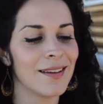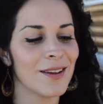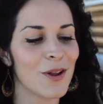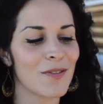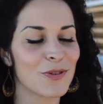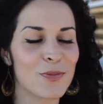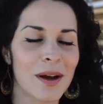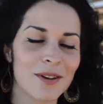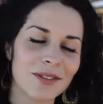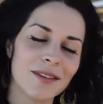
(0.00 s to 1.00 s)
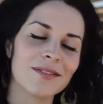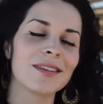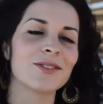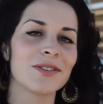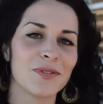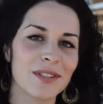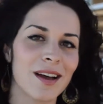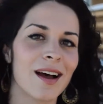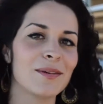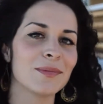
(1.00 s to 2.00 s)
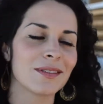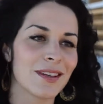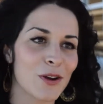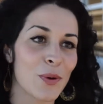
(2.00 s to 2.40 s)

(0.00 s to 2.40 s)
you have to remind yourself these are different times.